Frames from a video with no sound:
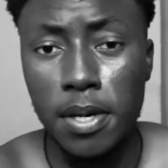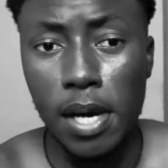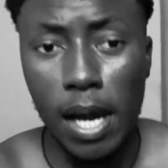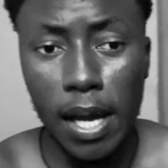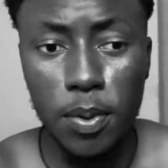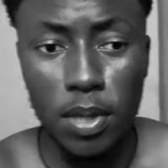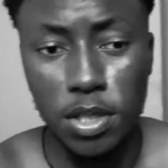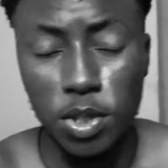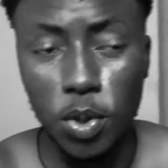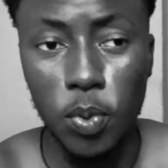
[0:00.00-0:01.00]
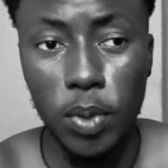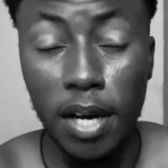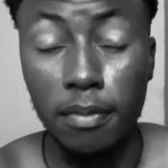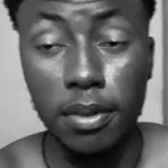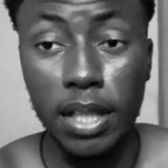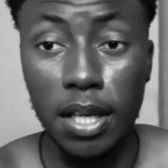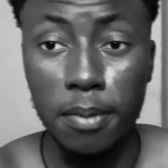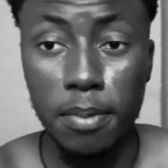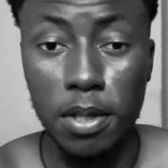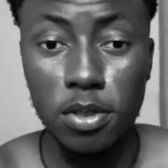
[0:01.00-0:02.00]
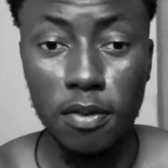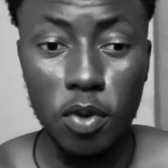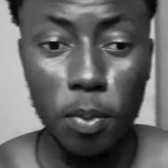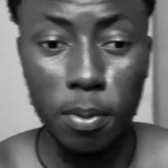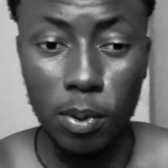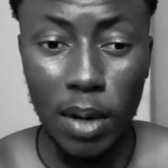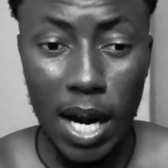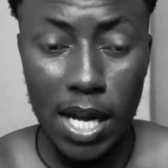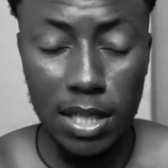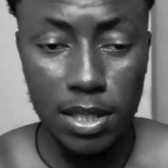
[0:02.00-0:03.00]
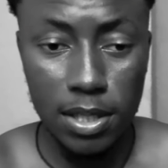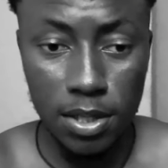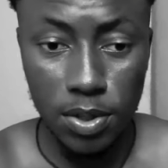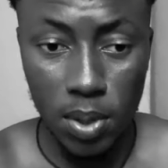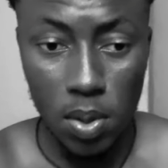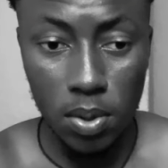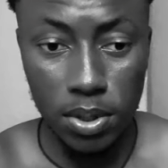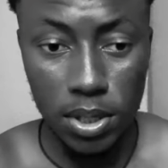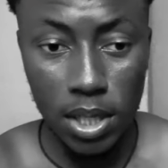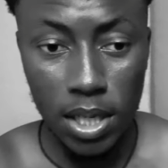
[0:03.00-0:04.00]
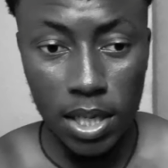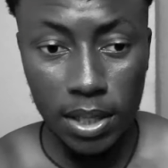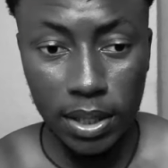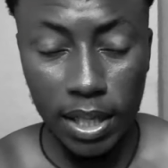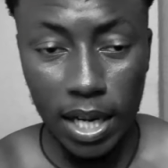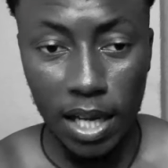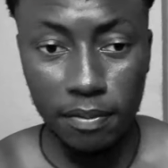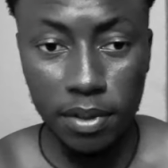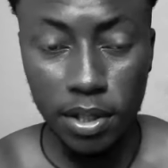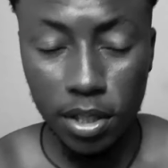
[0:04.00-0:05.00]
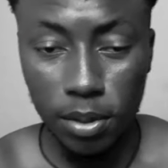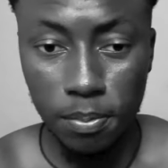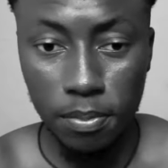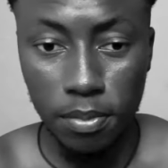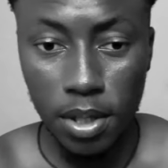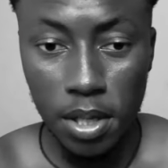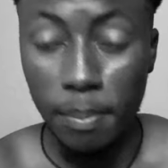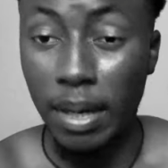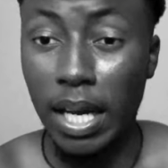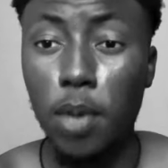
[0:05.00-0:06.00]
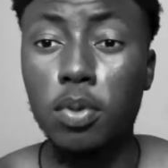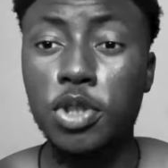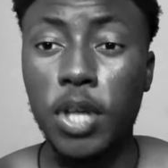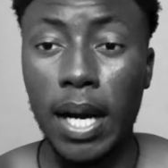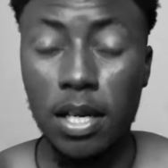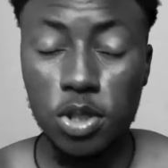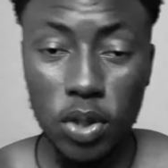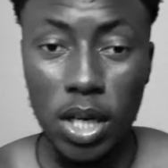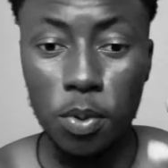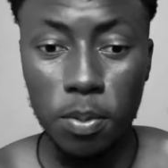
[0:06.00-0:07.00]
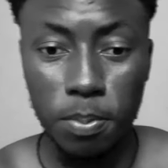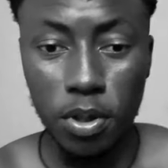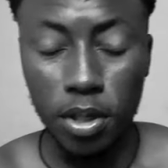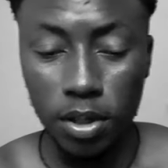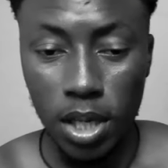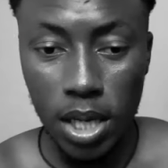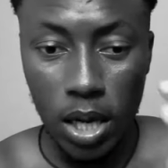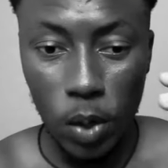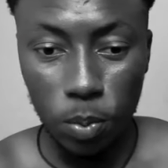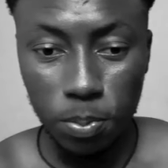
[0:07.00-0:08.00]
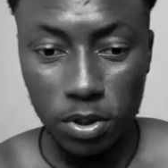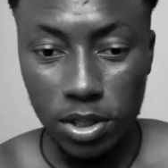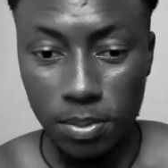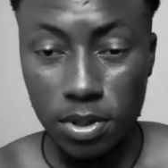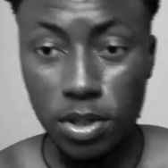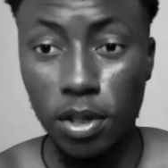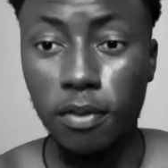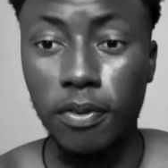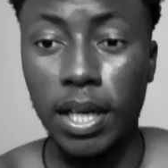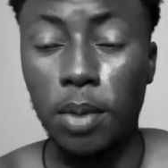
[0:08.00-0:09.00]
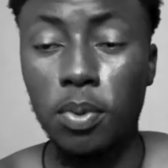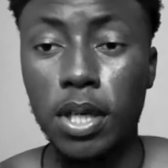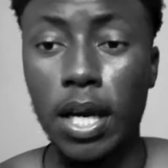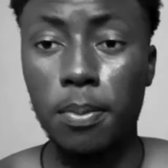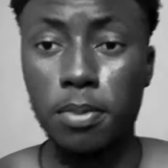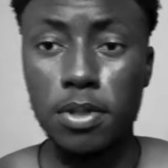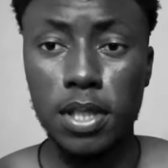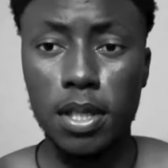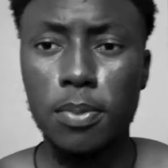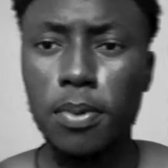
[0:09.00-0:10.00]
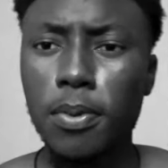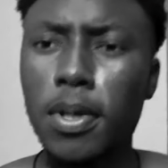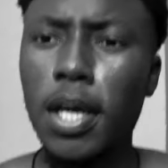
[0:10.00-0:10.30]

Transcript: I ain't gonna show you everything because of copyright songs that I haven't done. But like I will try. Actually, I will put some stuff and I will cut music. Why